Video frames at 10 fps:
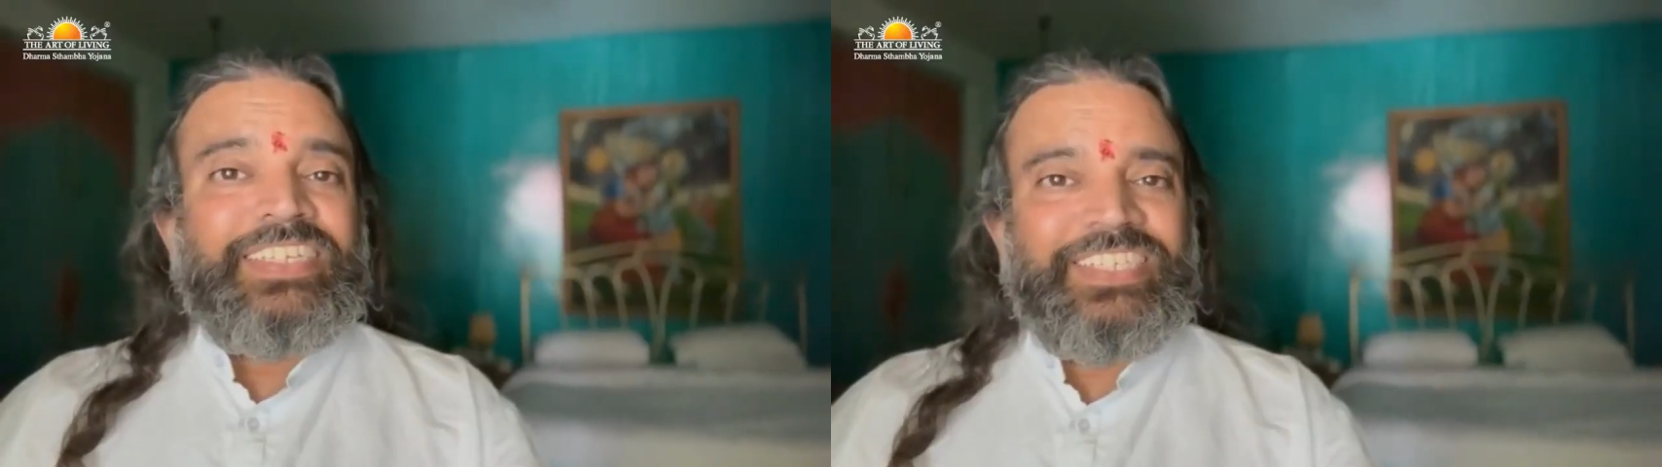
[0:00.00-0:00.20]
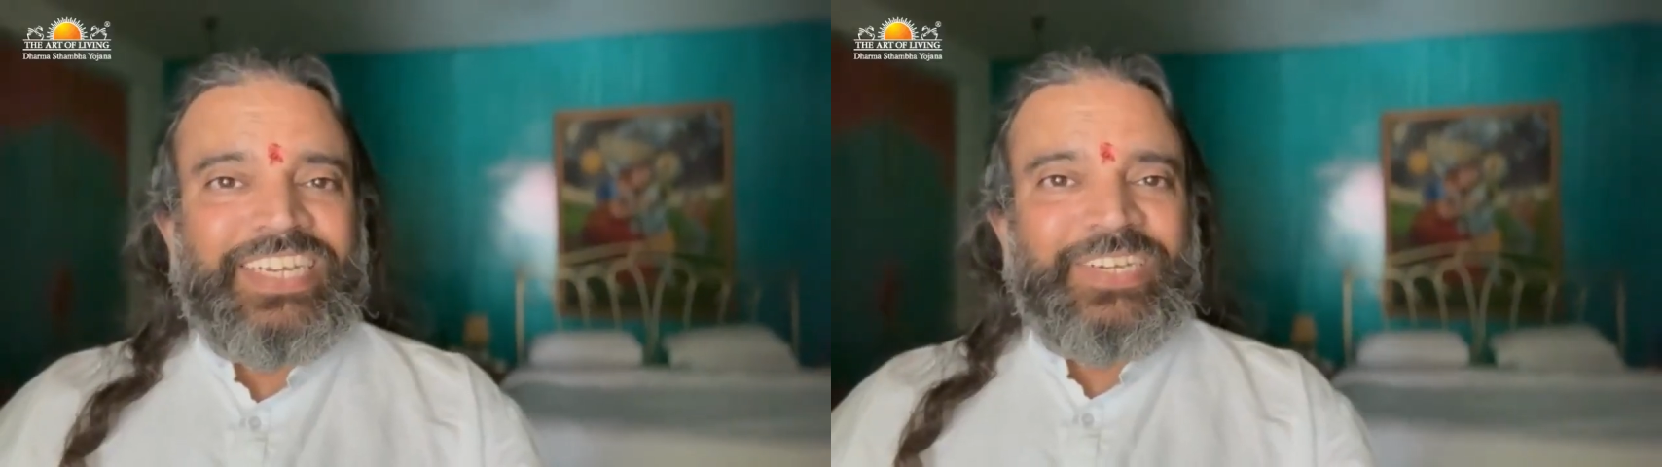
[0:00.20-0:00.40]

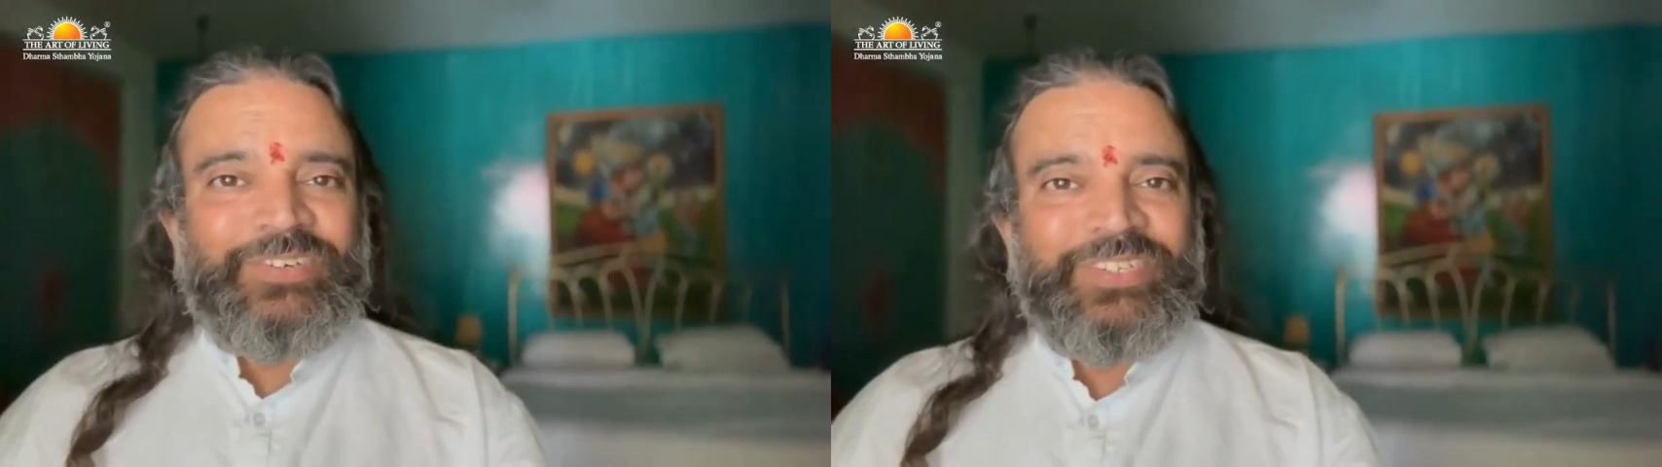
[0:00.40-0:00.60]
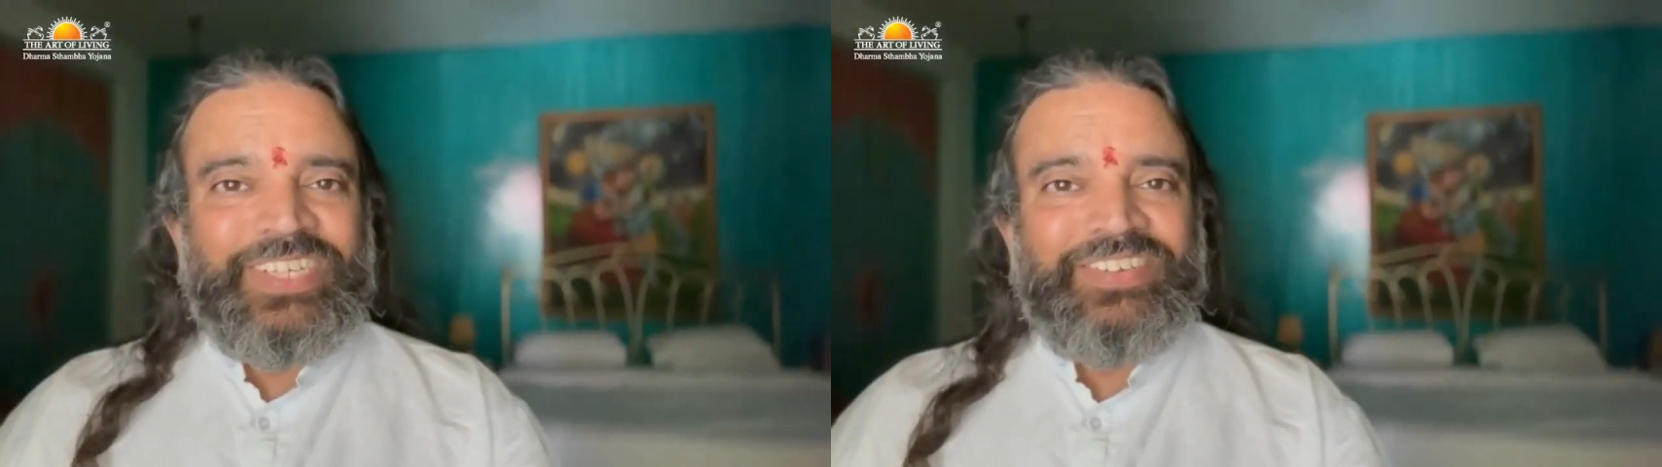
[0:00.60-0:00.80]
Jai
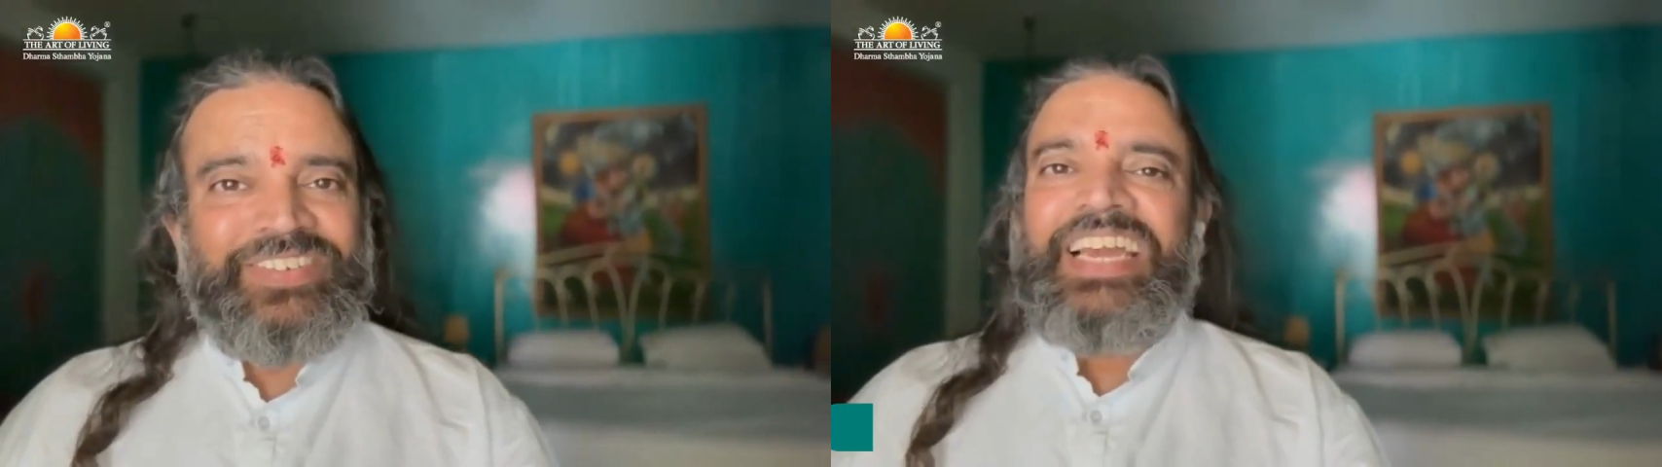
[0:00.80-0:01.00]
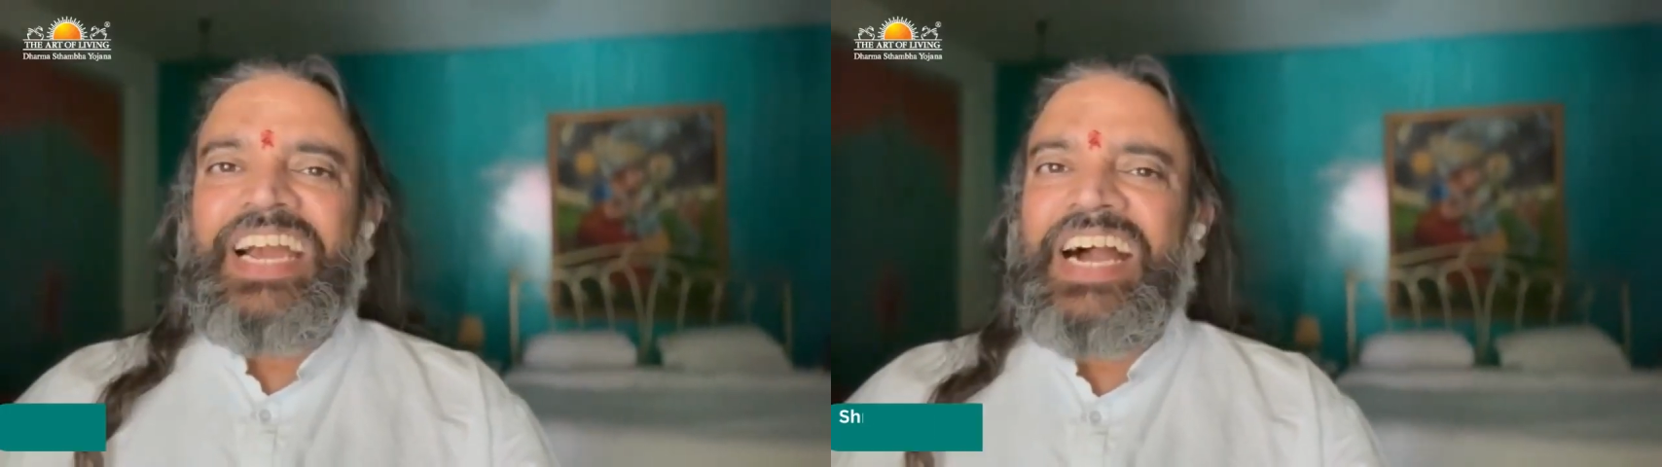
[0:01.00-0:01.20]
Gurudev.
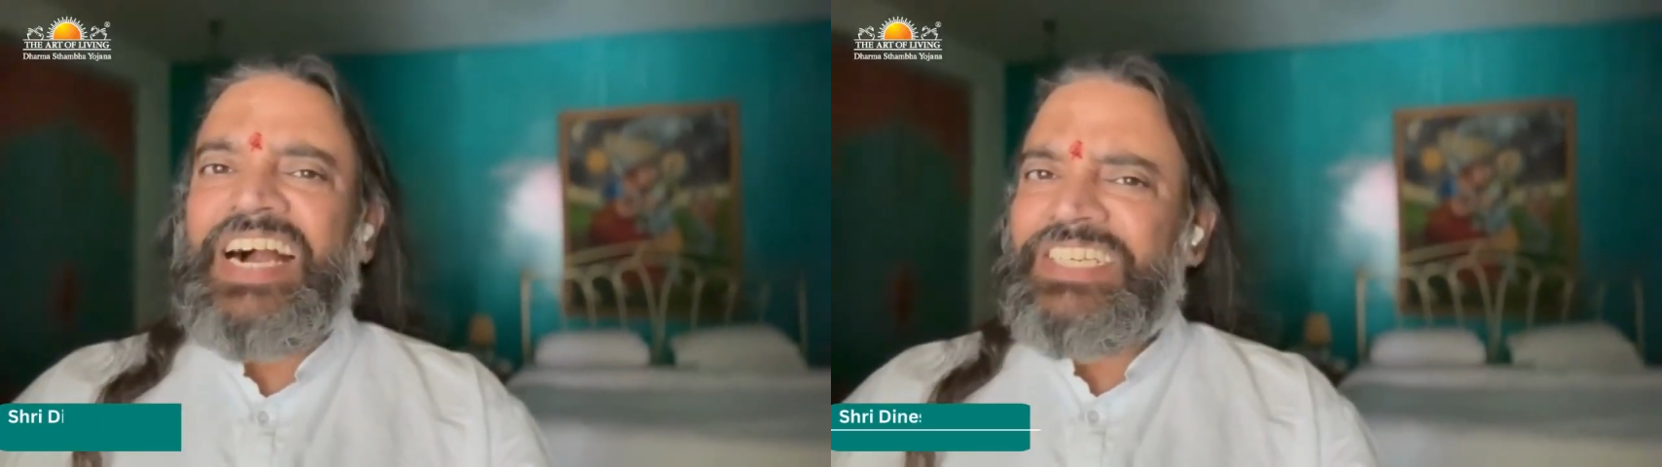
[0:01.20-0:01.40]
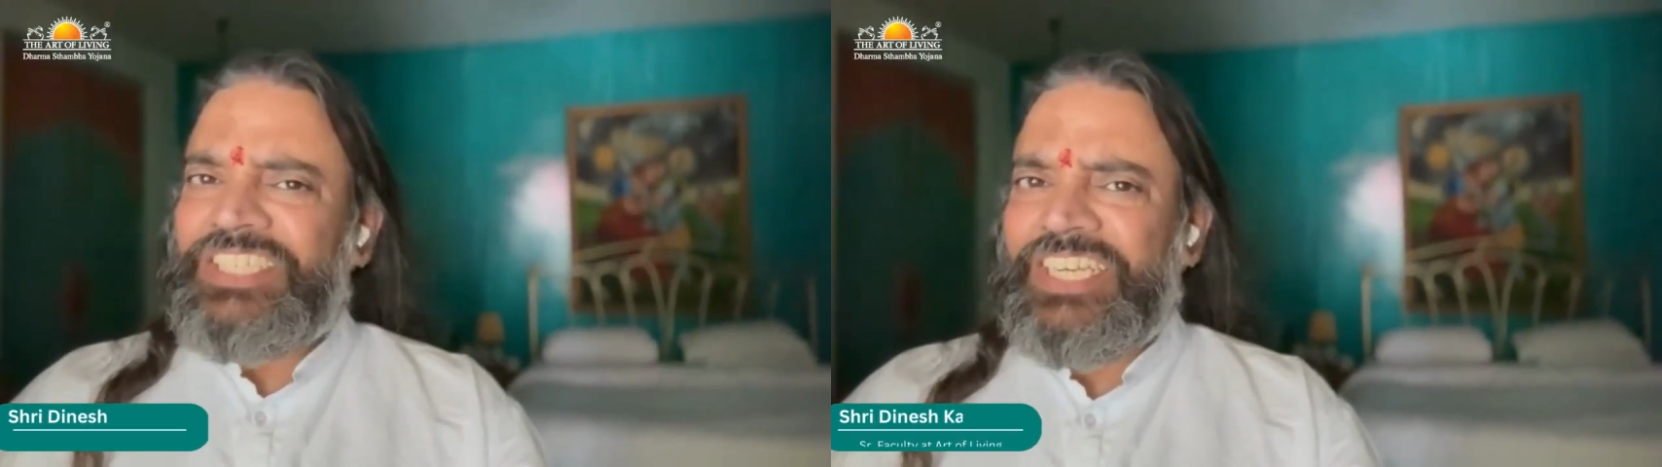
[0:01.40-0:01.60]

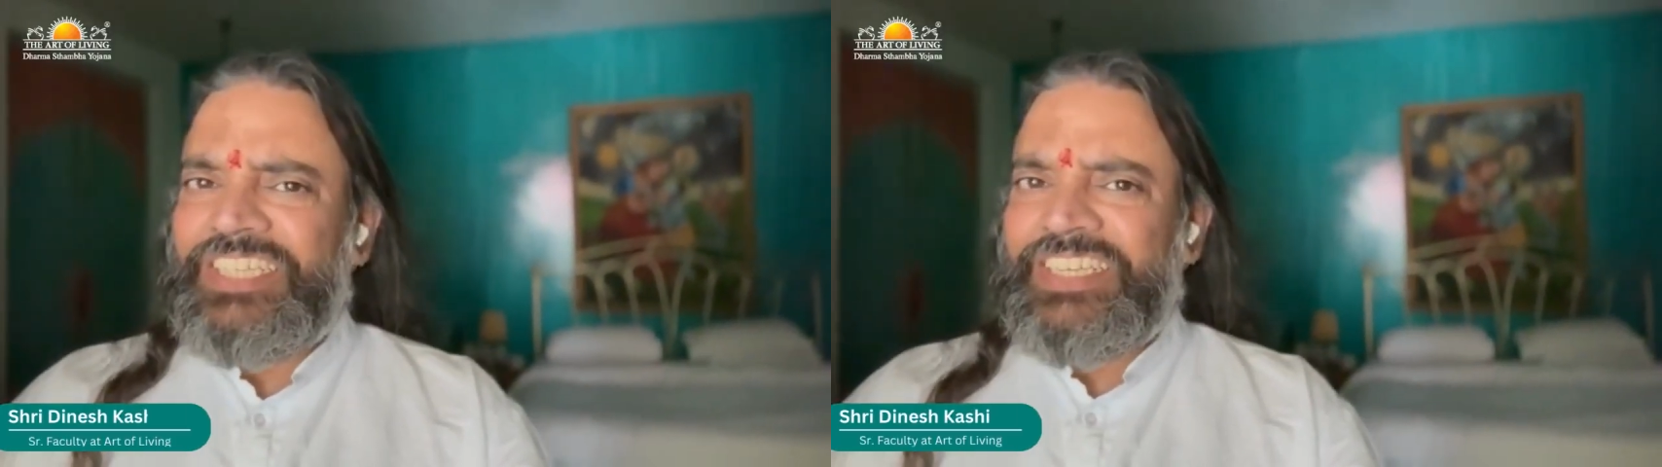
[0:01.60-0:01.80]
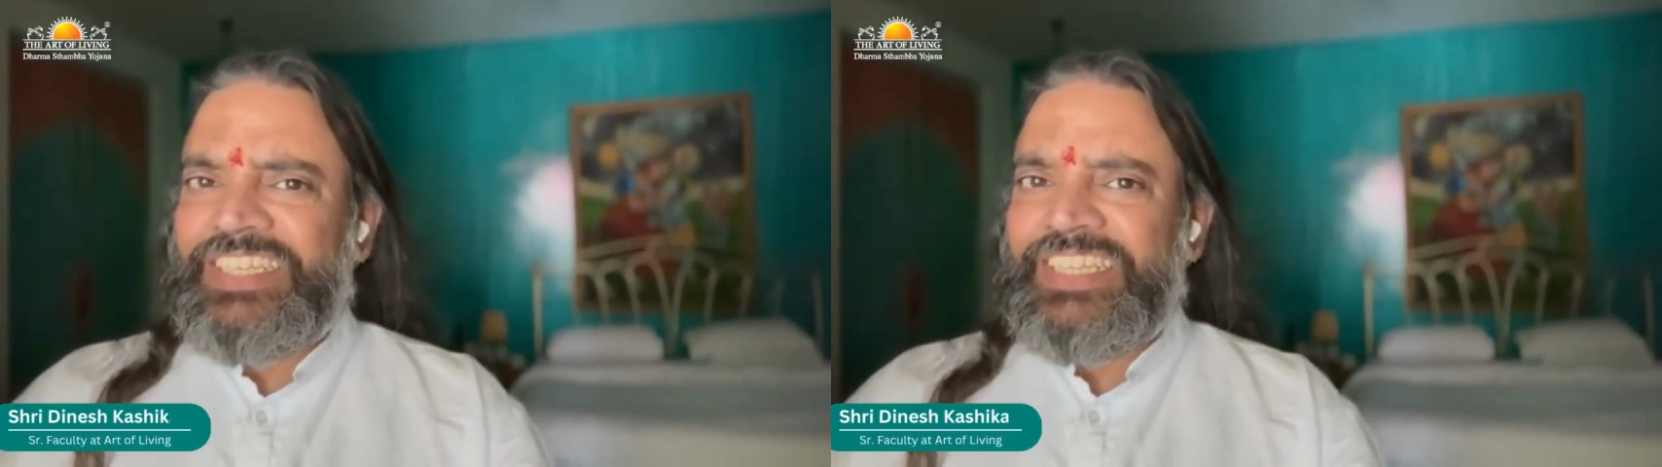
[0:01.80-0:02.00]
Akshaya
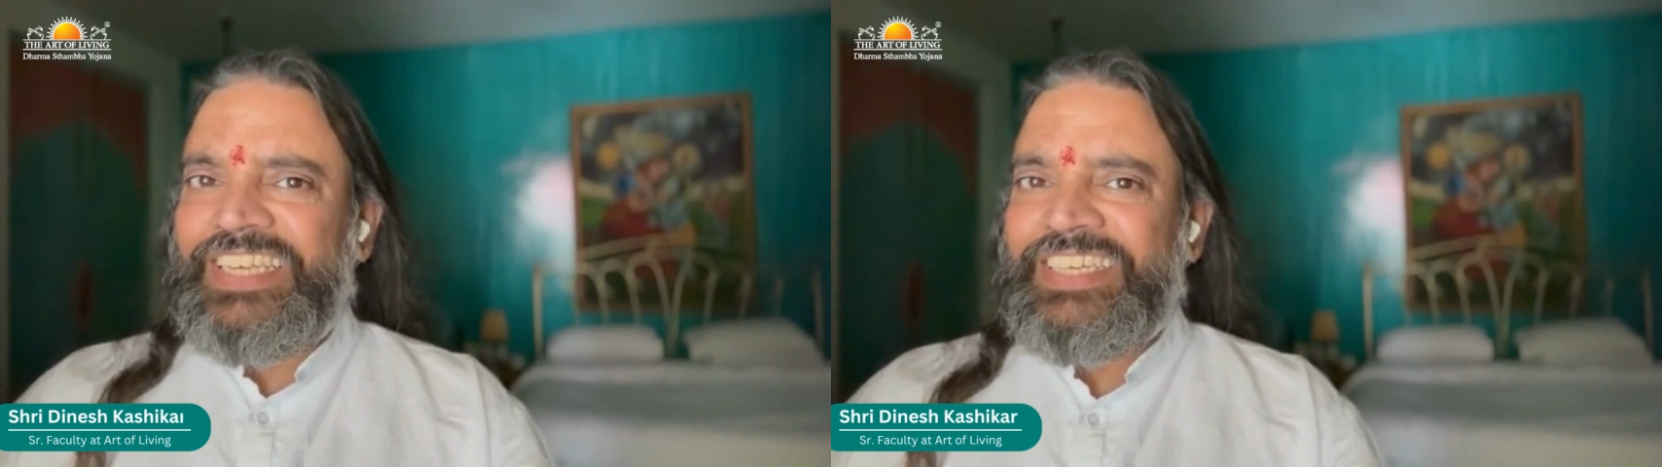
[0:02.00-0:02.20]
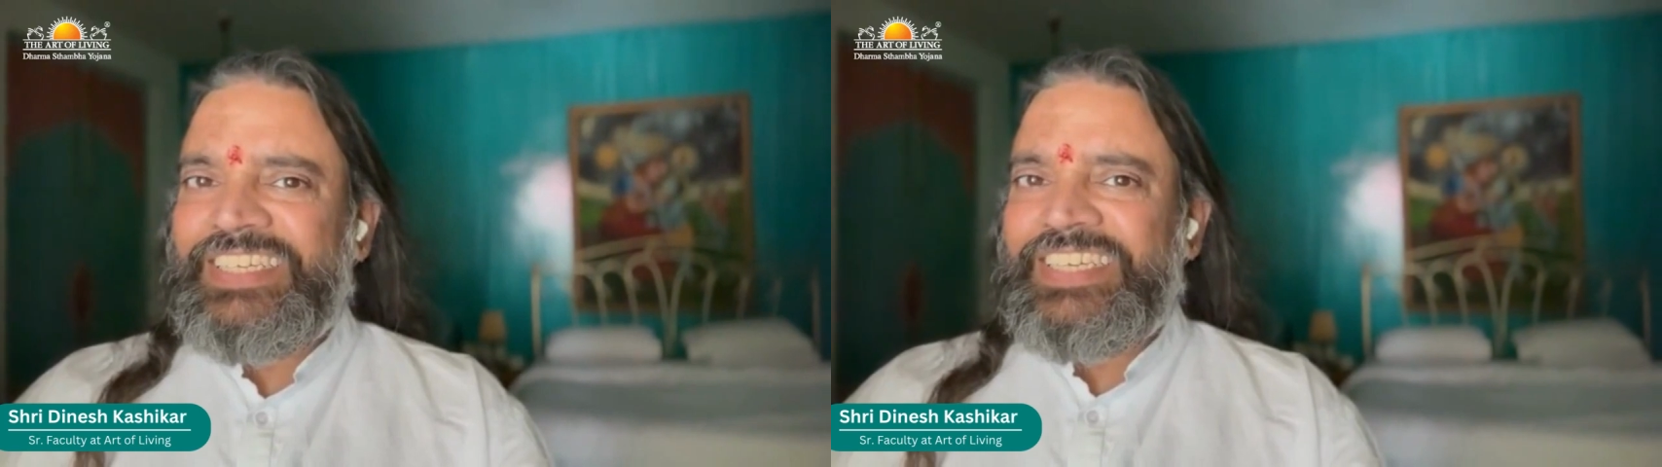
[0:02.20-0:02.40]

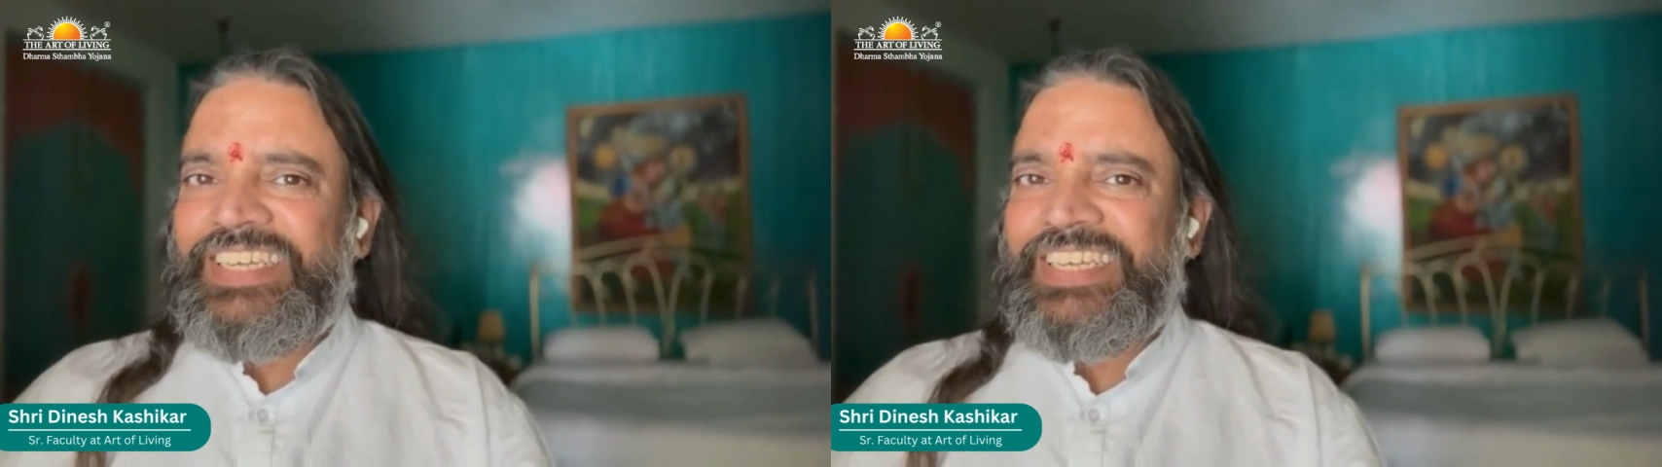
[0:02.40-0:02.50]
Tritiya